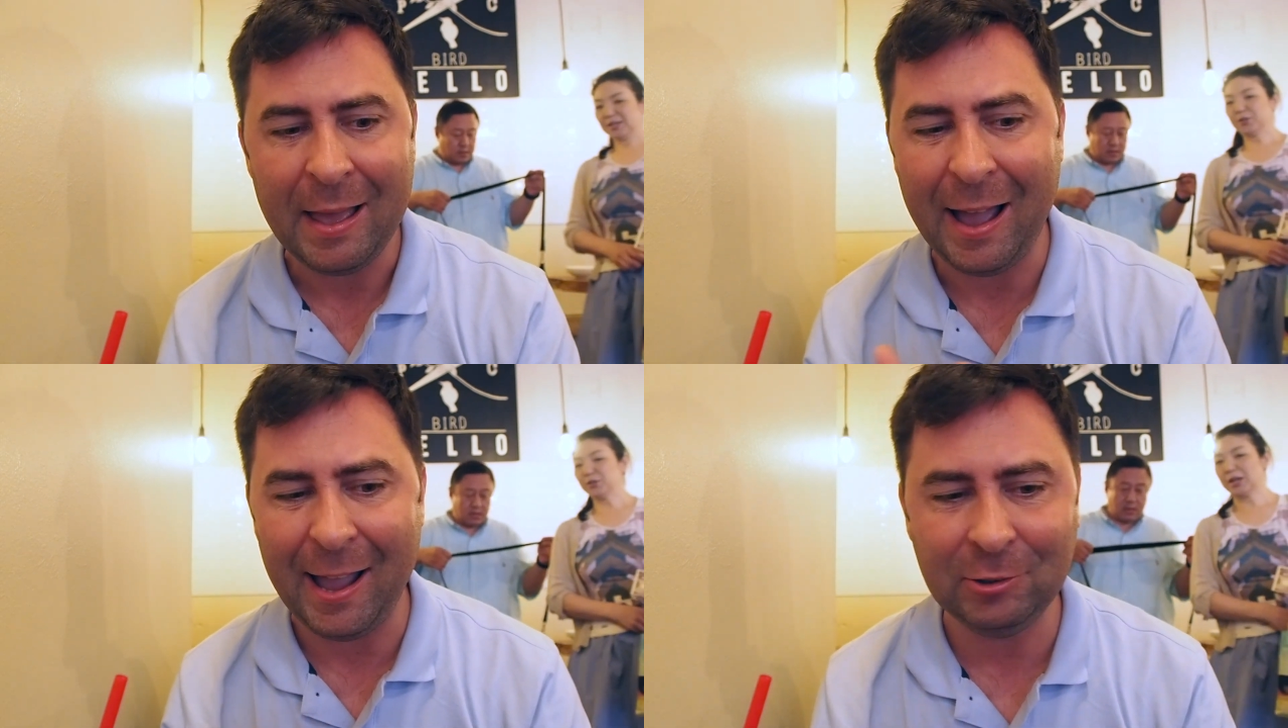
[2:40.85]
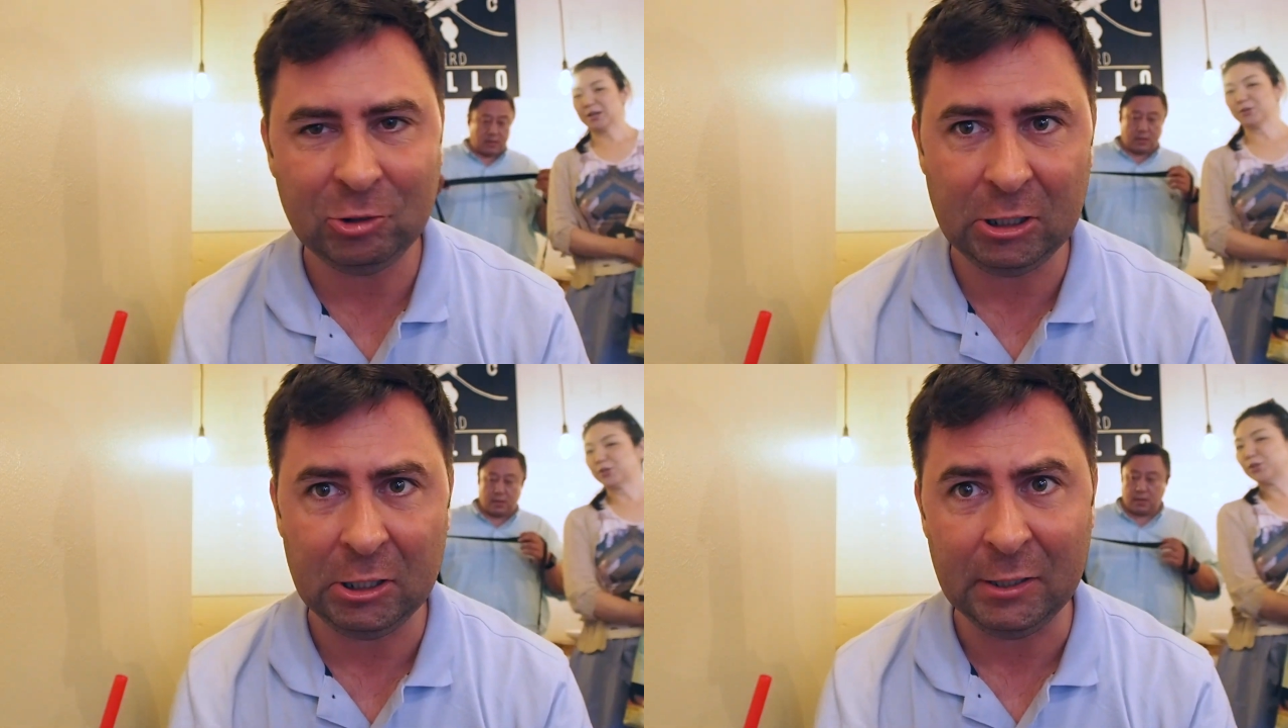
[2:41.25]

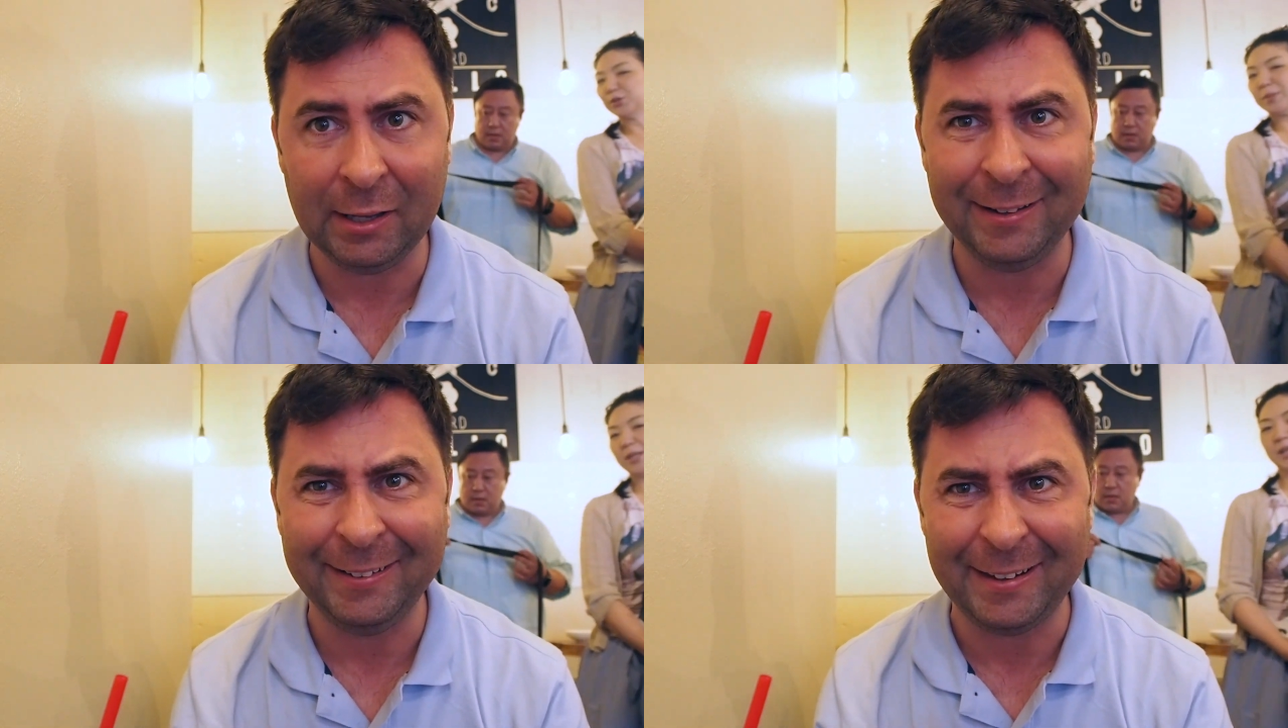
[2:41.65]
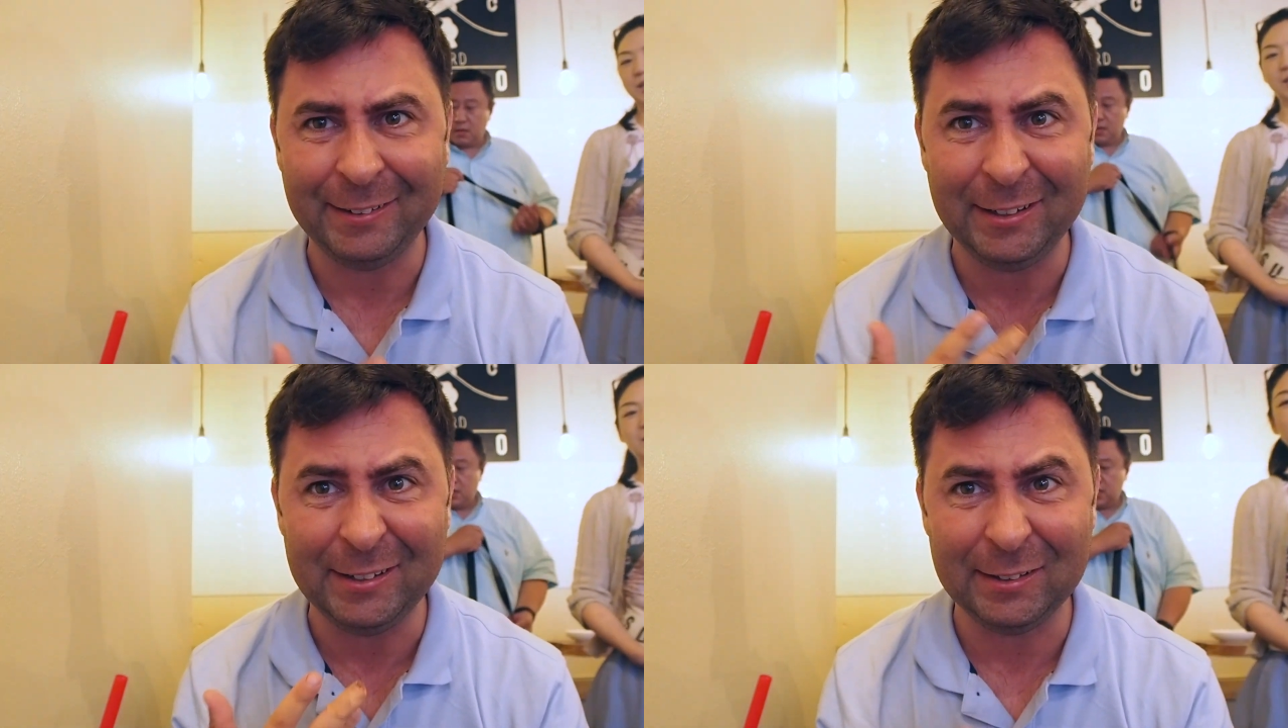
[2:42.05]
hygiene and
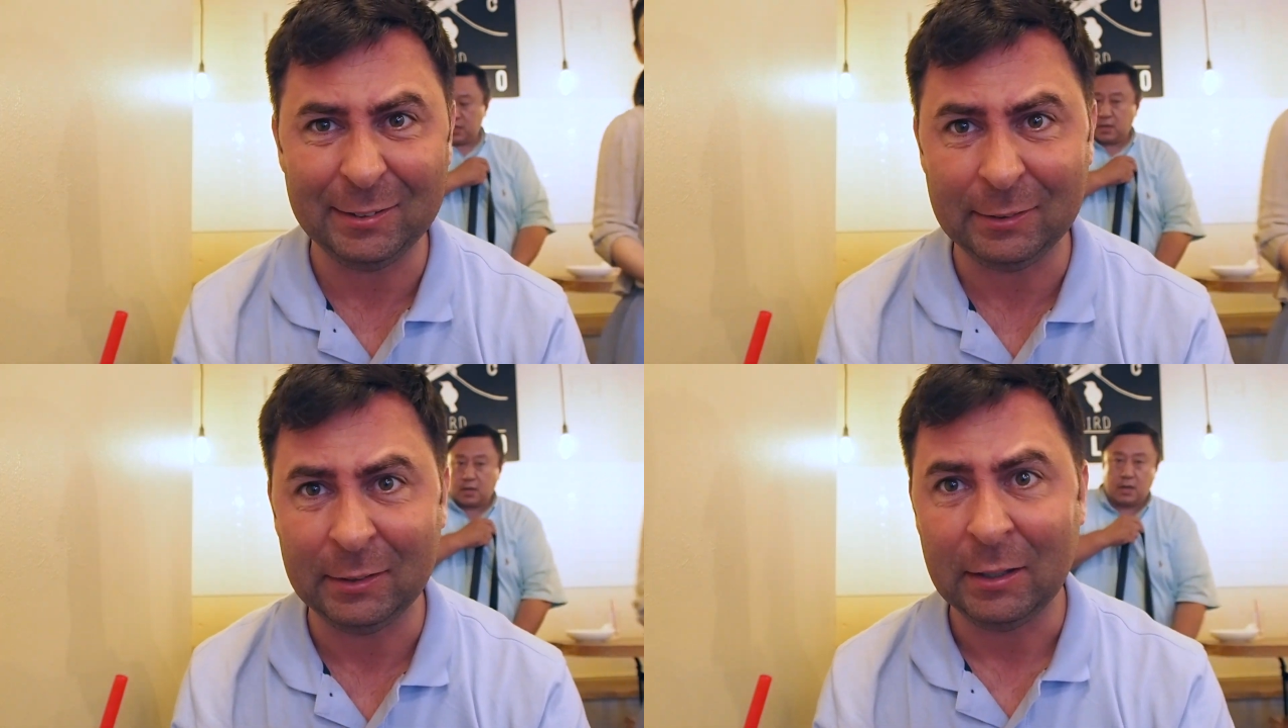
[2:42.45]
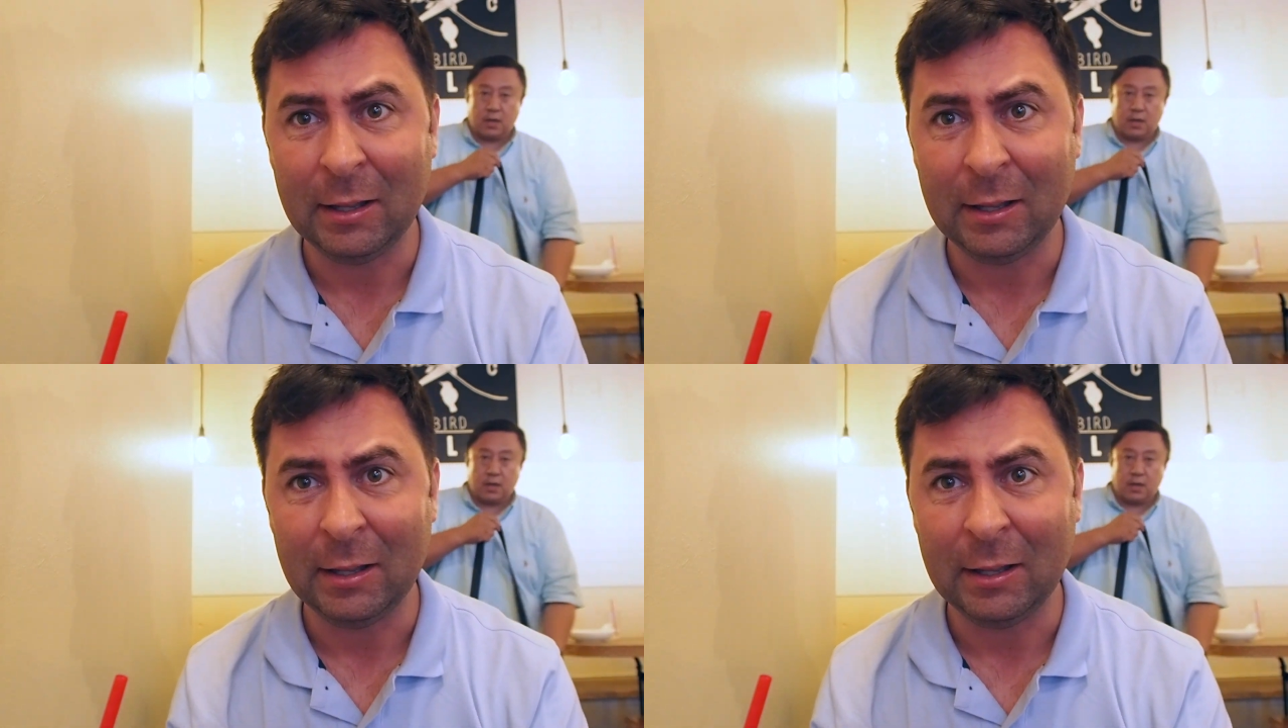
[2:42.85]
cleanliness,